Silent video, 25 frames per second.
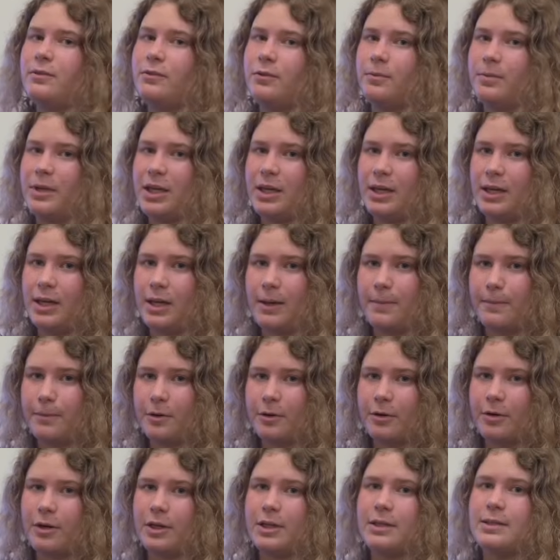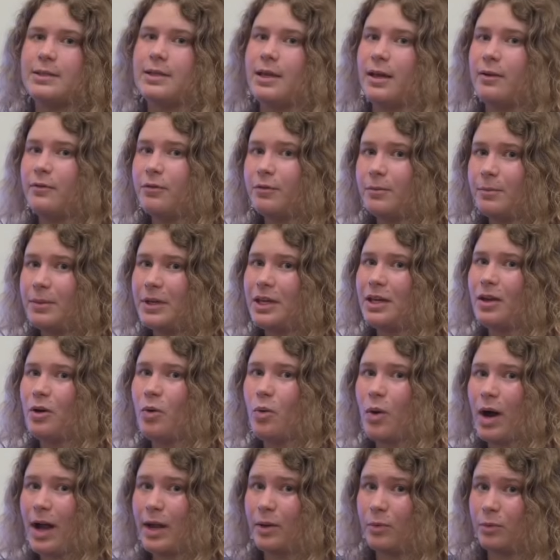for being hypocrites, and for being
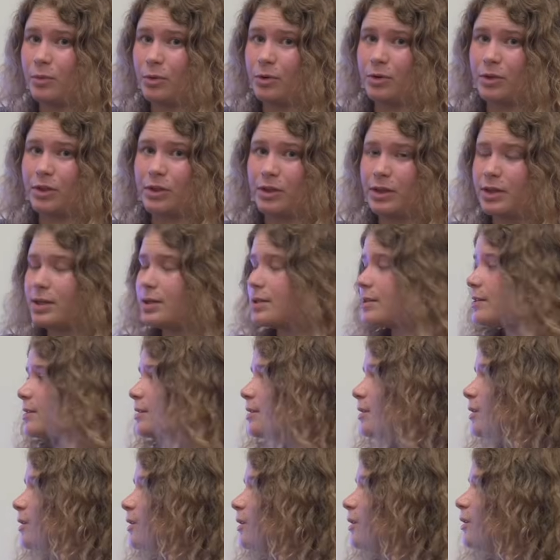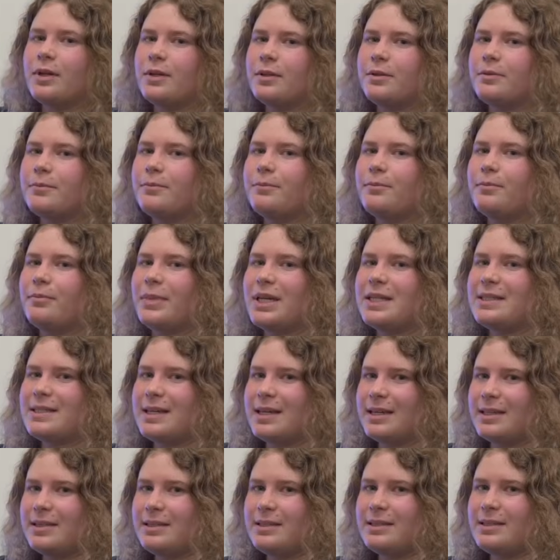quite ruthless. My
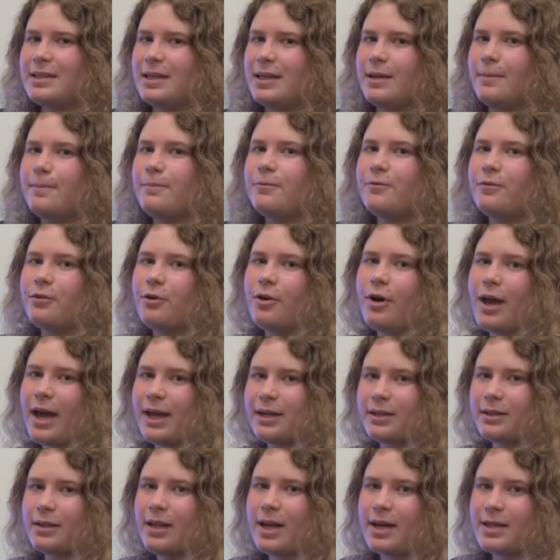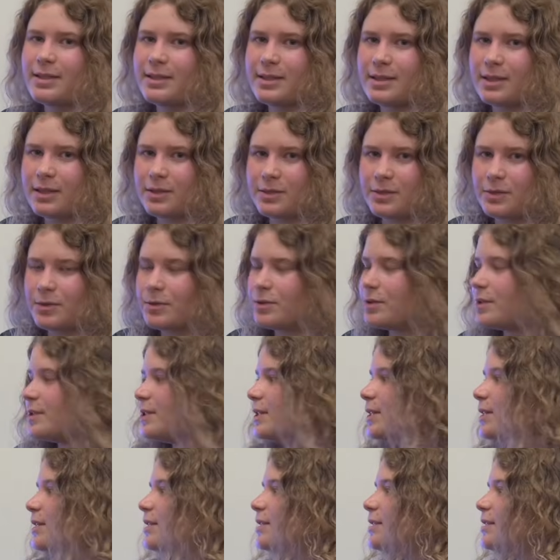second tip for analyzing
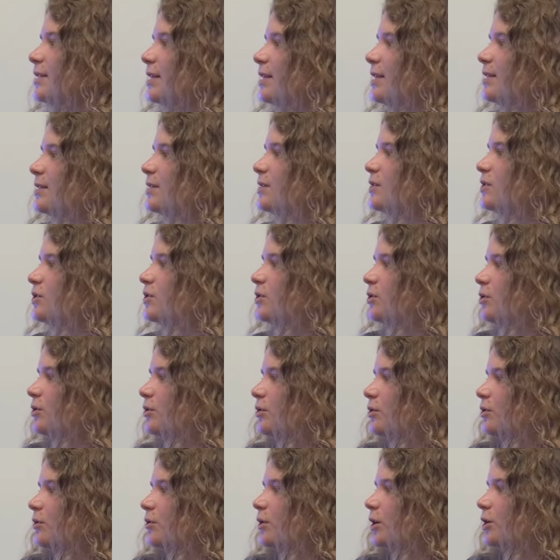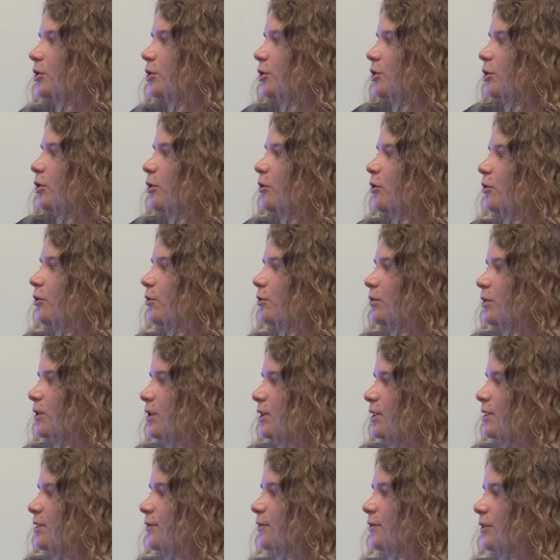sources is to know the
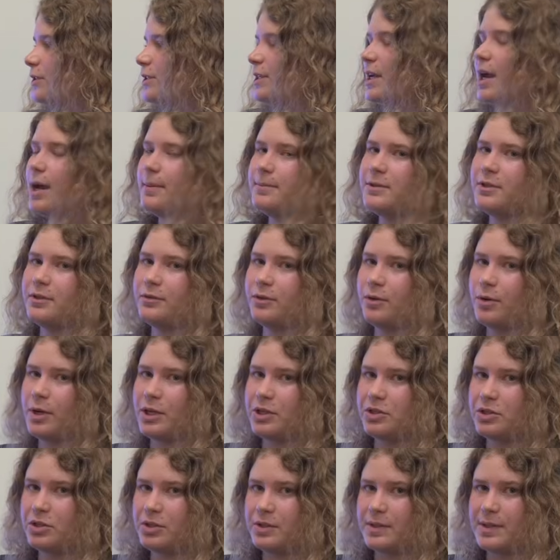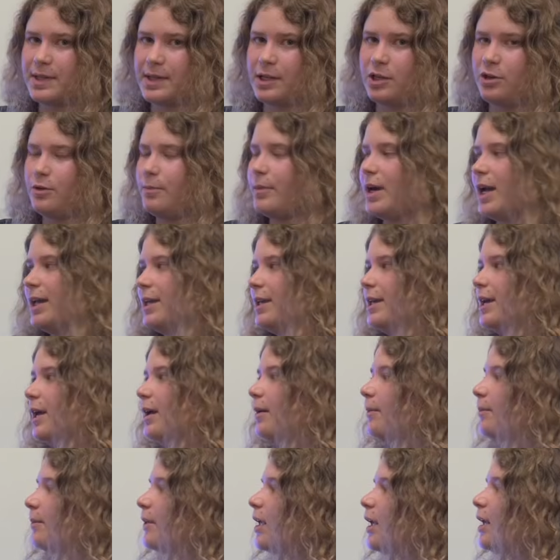different types of questions that you might
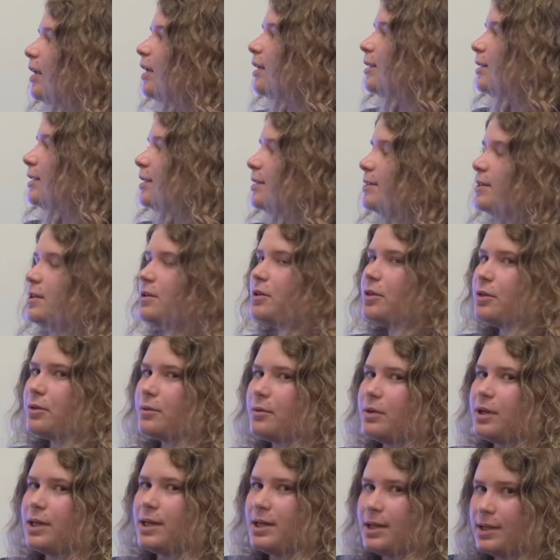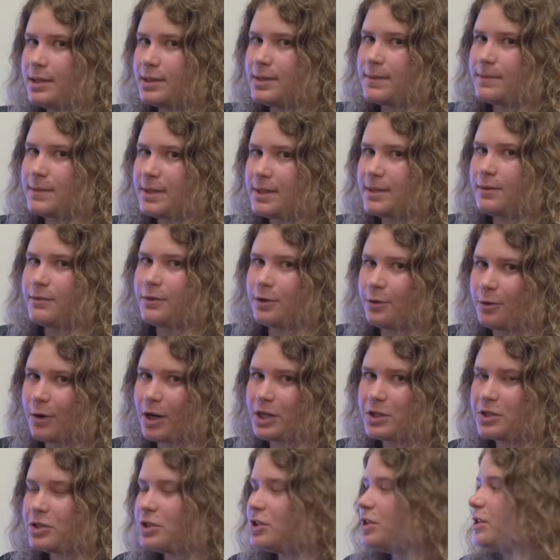get. These are 3 specific
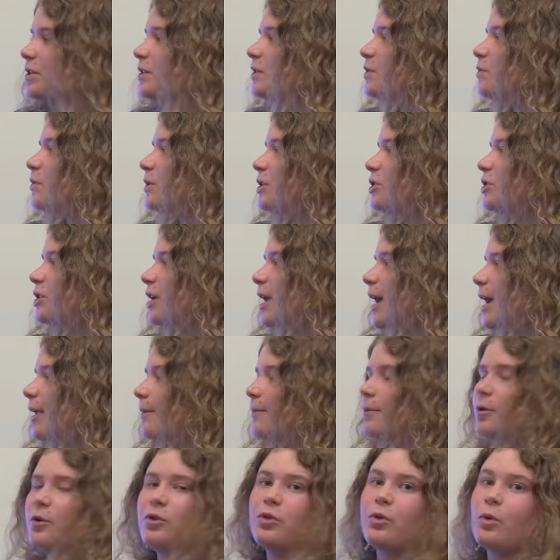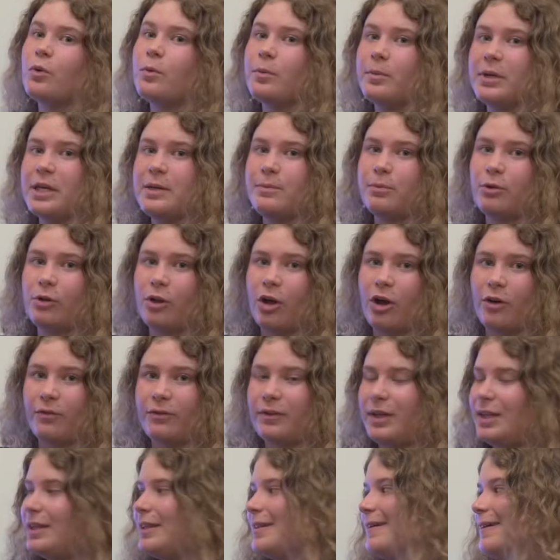questions which can throw people
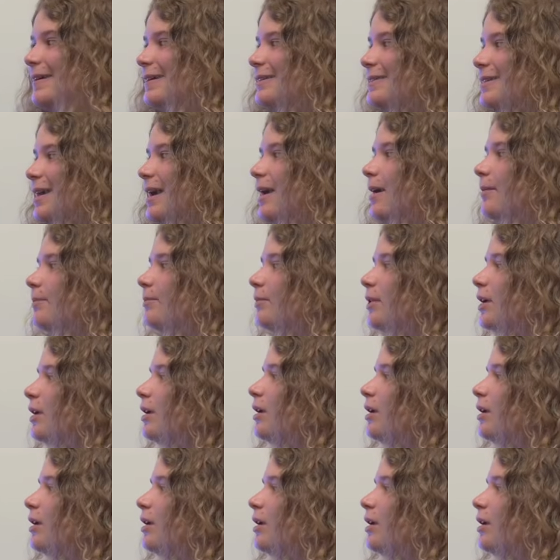off in the exam.